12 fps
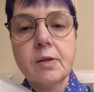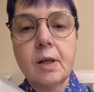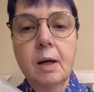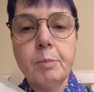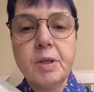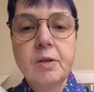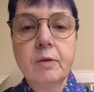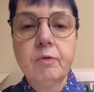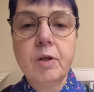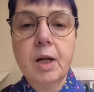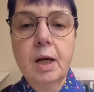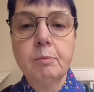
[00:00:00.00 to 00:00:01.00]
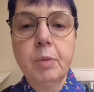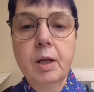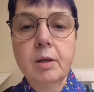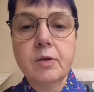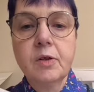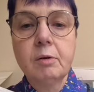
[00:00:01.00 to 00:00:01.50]
that bit of the
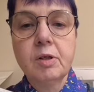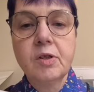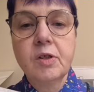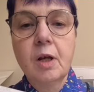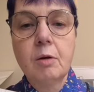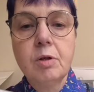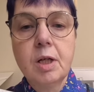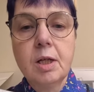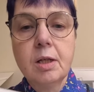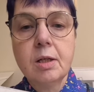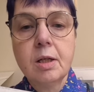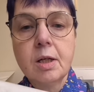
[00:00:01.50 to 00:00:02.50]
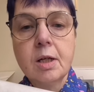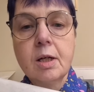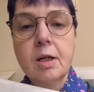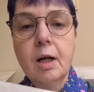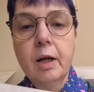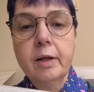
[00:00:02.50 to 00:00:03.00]
neckband. So it's sewn in
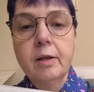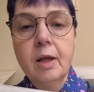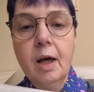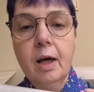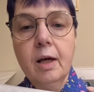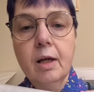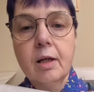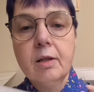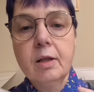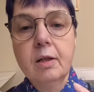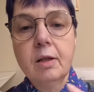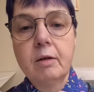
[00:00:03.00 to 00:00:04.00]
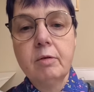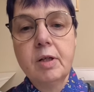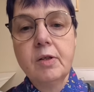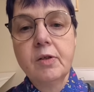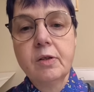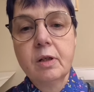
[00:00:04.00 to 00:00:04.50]
like that, and then there
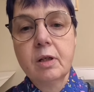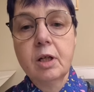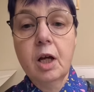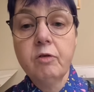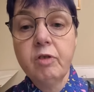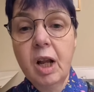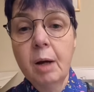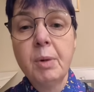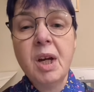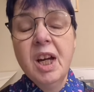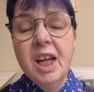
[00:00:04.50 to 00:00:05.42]
is an overlap.